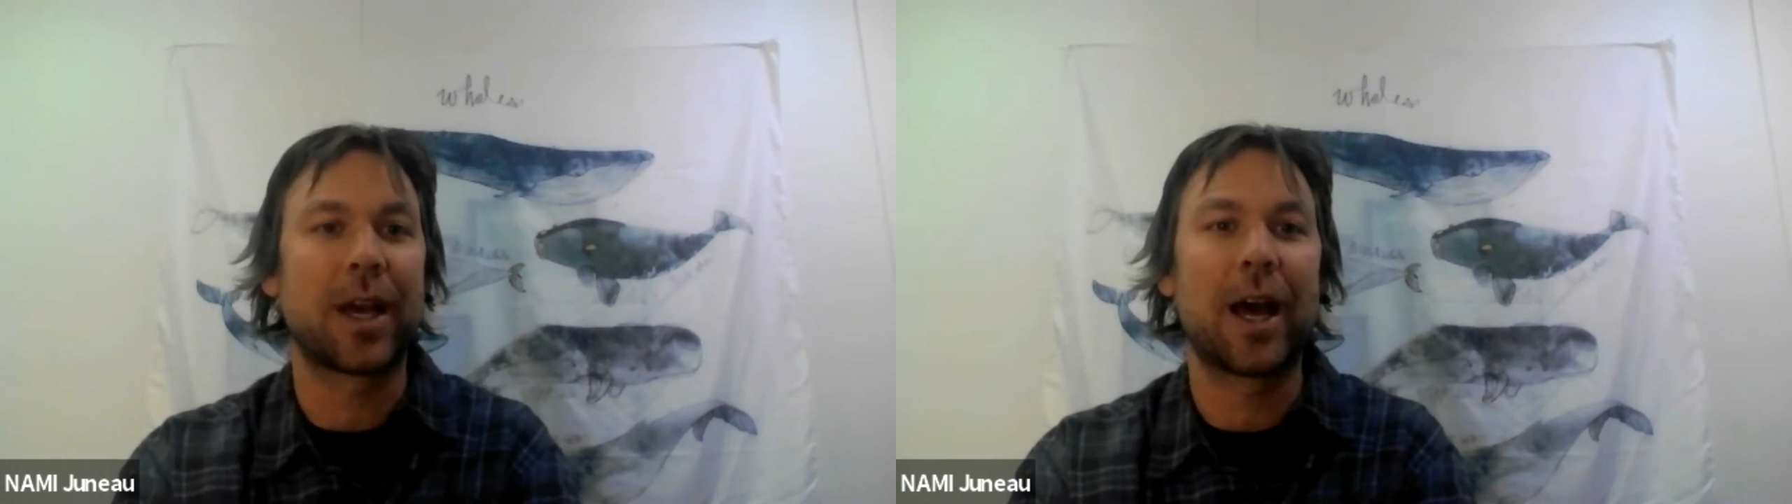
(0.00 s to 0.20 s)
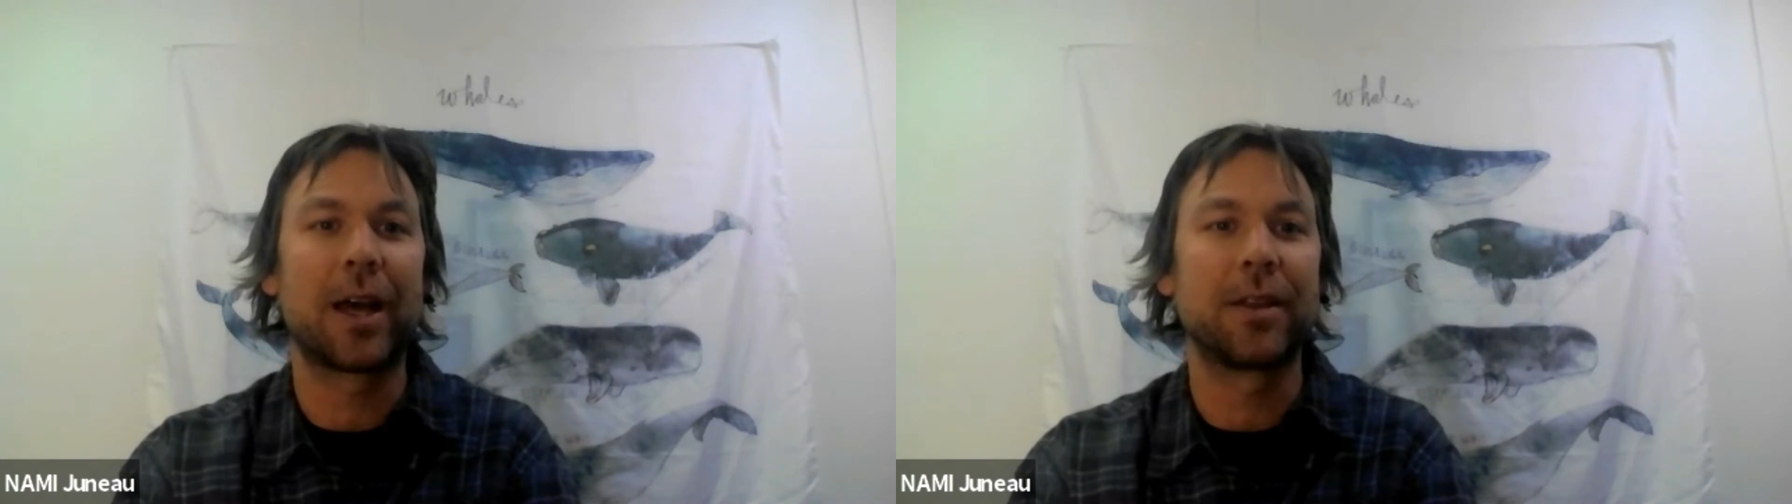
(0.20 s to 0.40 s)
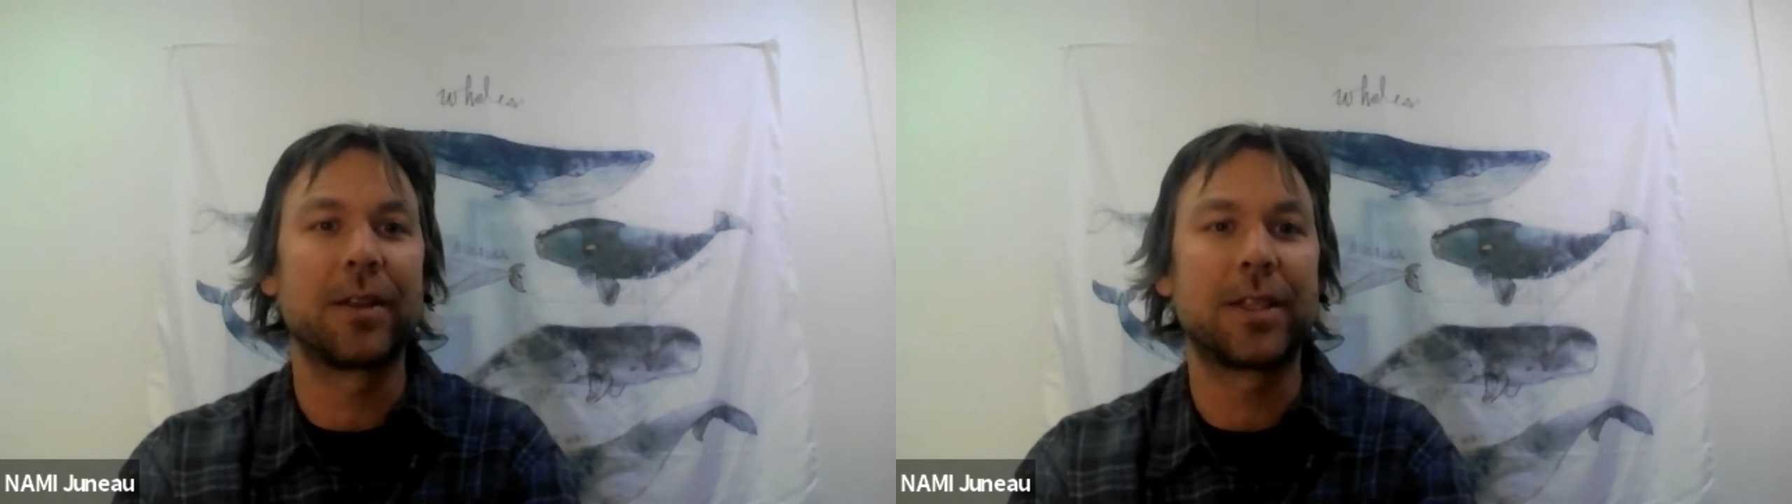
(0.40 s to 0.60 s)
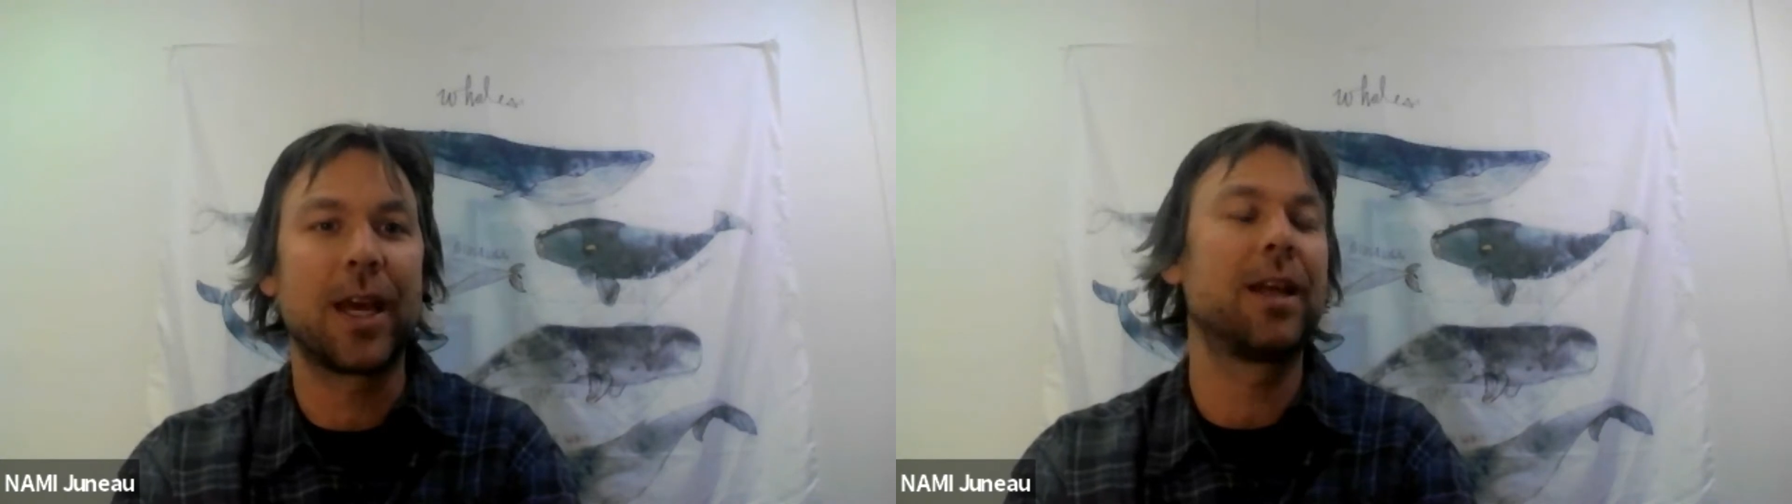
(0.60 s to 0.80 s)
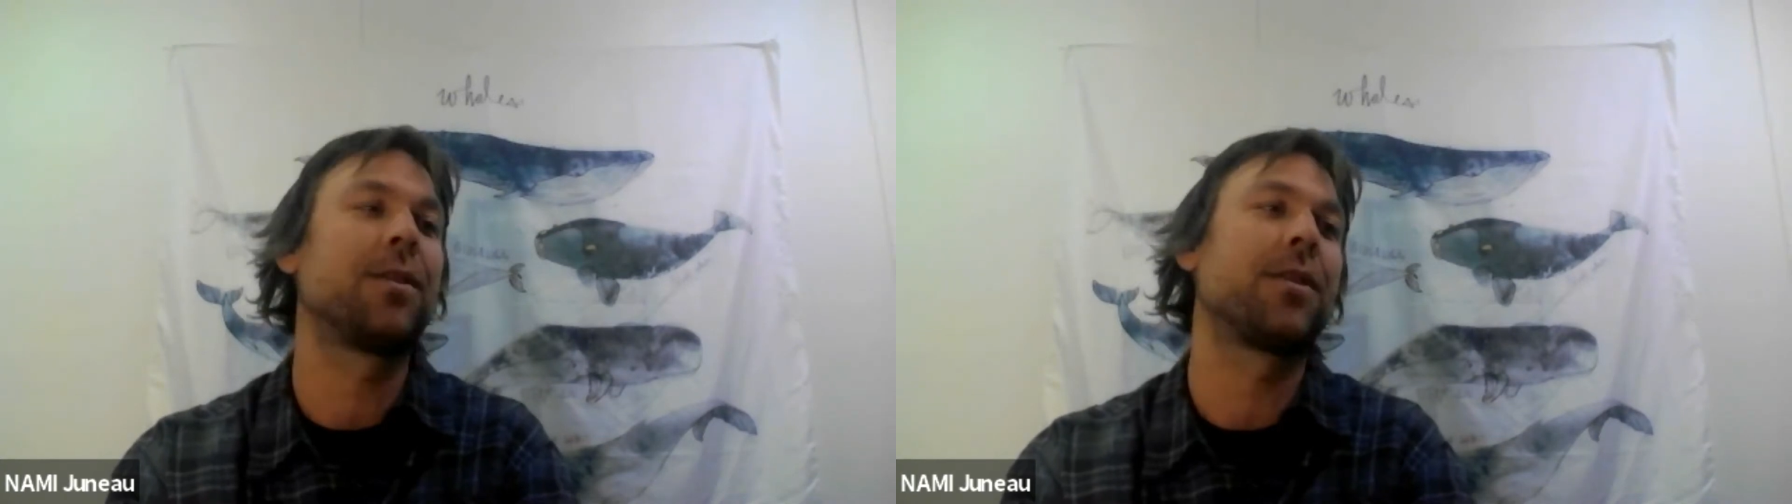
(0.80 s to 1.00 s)
on the
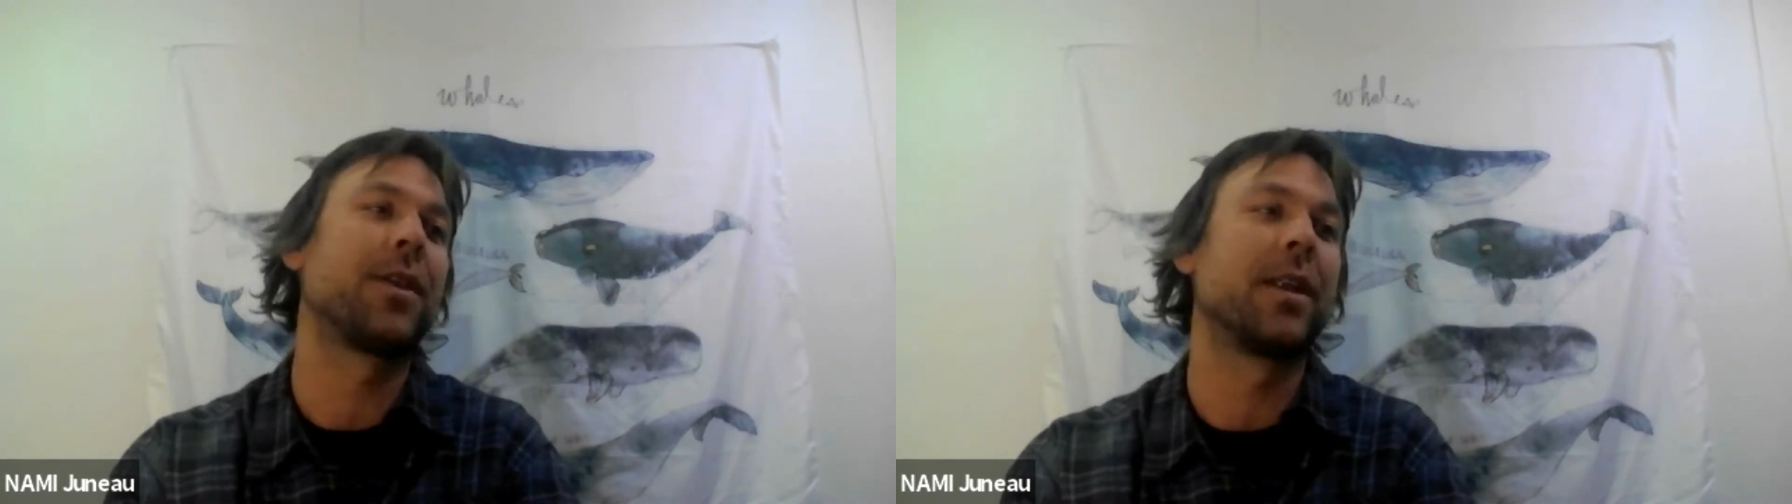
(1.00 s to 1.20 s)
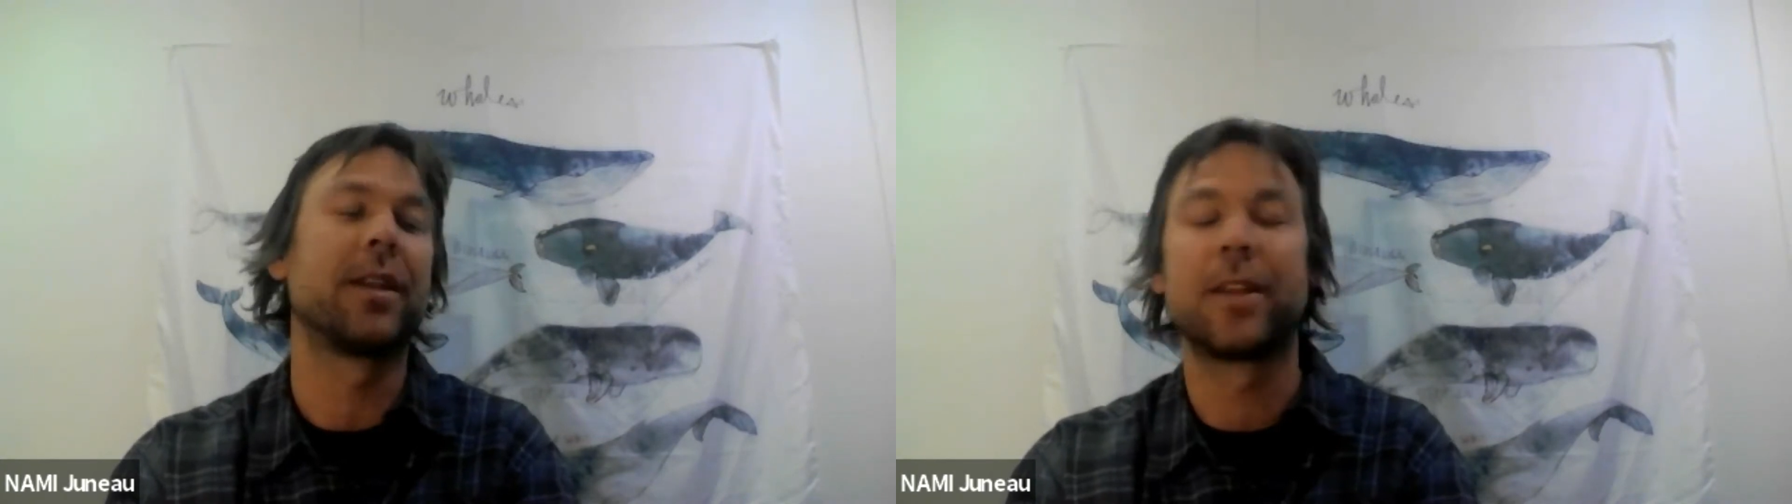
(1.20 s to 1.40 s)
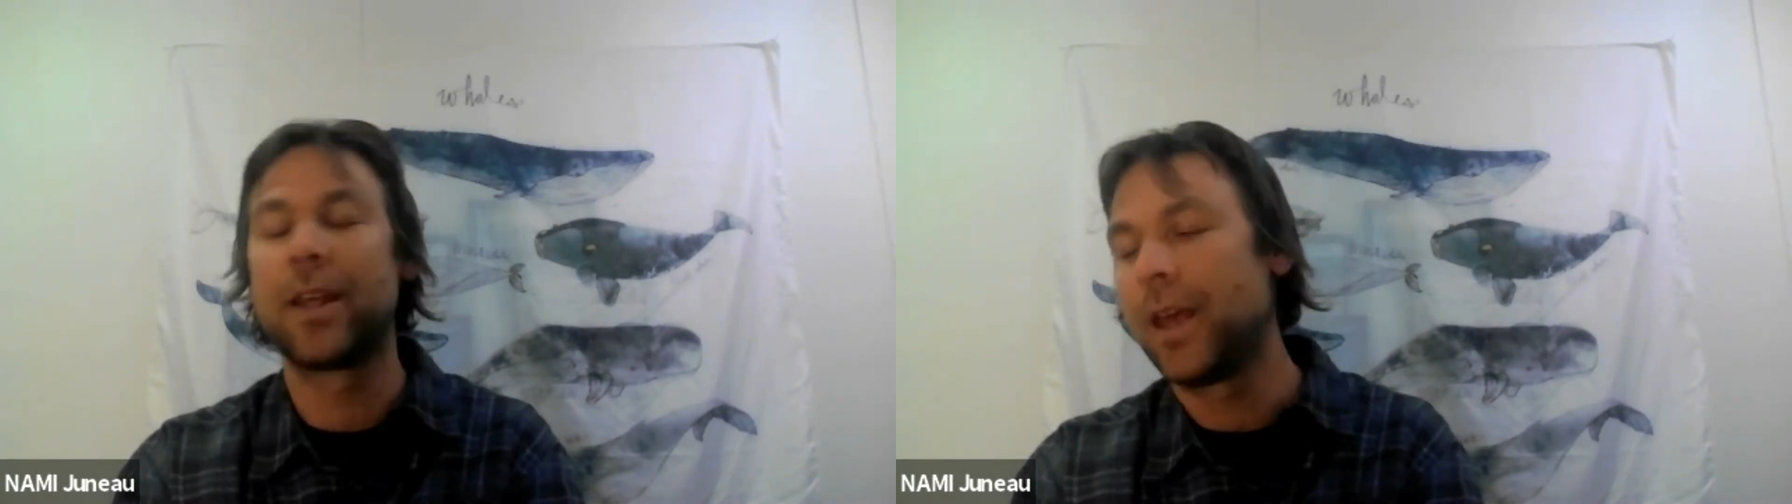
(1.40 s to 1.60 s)
10th, and